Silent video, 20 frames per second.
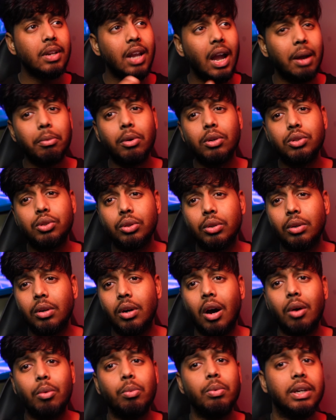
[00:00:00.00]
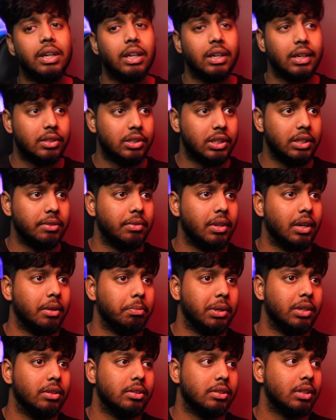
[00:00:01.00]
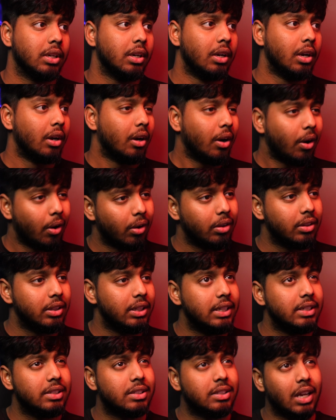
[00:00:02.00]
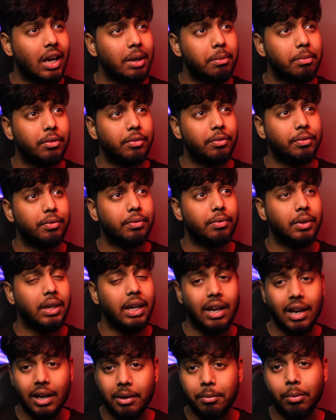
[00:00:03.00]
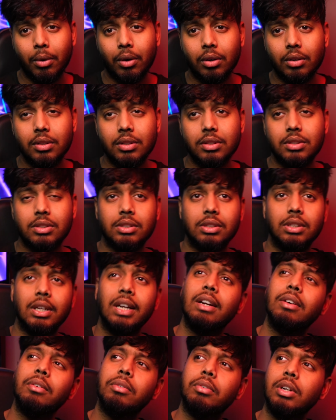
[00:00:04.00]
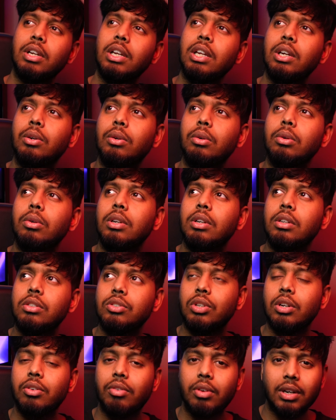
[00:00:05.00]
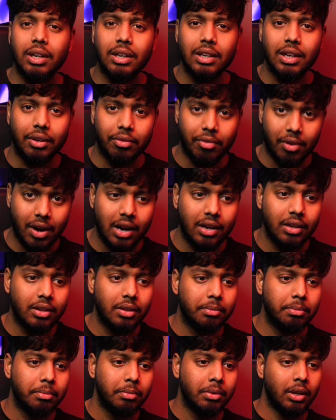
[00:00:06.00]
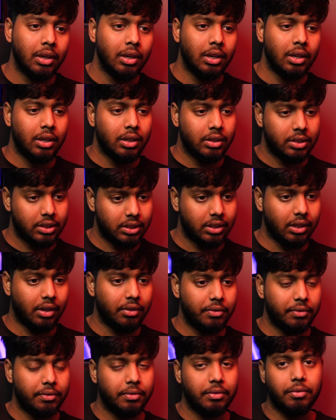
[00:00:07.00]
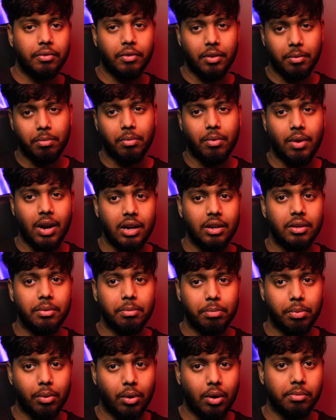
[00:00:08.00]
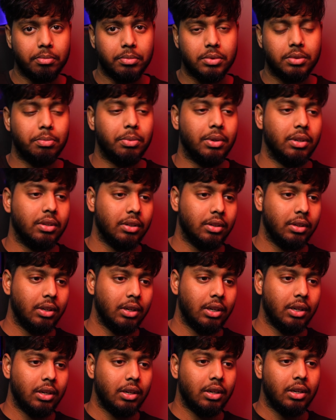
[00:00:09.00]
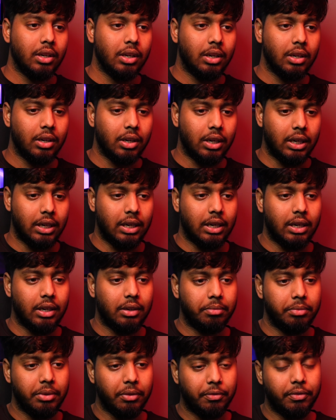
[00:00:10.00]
I'm not sure how we can achieve that, because all these type of AI models, they're really good in generating like random stuff from random prompts, but the